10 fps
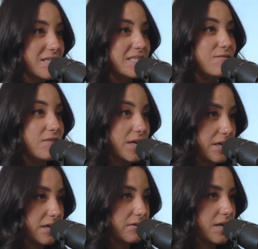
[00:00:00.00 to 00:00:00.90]
It's
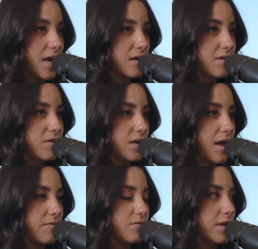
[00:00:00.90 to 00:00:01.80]
very creative in
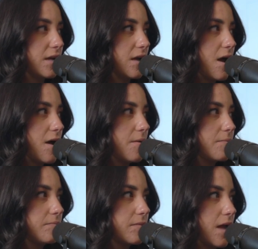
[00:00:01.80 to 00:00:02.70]
every
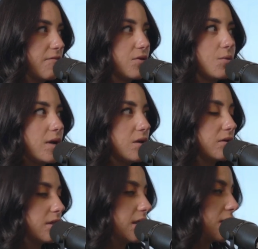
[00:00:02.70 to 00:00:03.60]
way you
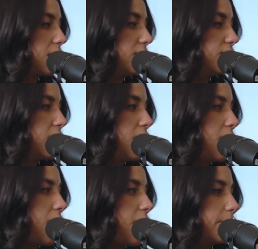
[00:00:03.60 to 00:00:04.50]
could think of.
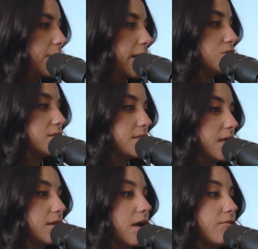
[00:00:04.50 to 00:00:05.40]
But I just
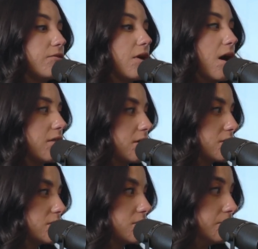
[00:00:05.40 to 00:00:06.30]
think that for
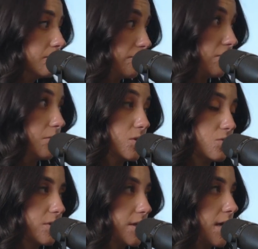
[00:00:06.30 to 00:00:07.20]
others, for the
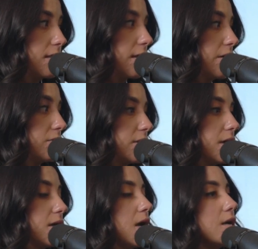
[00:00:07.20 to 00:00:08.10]
majority, I think out
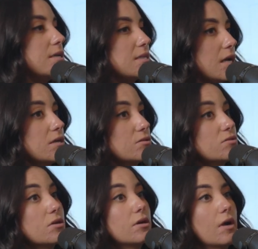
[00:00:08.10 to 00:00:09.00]
there, side
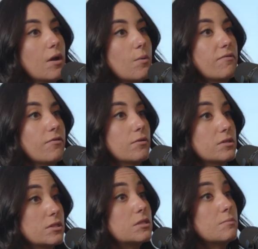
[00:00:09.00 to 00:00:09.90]
hustles are a great way
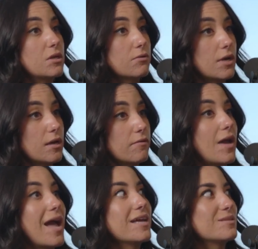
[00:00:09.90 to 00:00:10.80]
to be creative
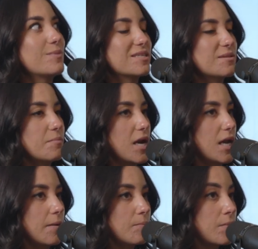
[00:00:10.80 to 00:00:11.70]
and to make some money.